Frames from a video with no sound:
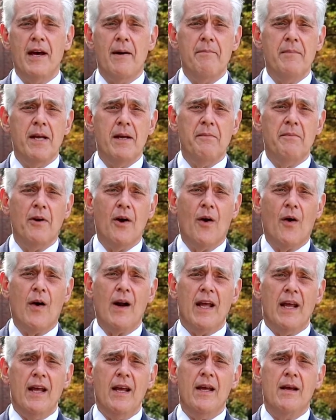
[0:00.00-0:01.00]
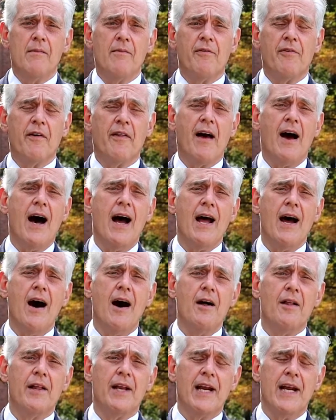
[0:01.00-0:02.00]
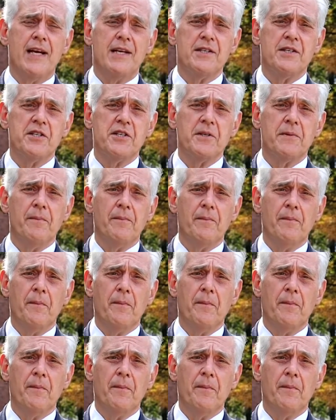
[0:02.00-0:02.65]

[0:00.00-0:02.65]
Yamim Noraim, for the high holidays.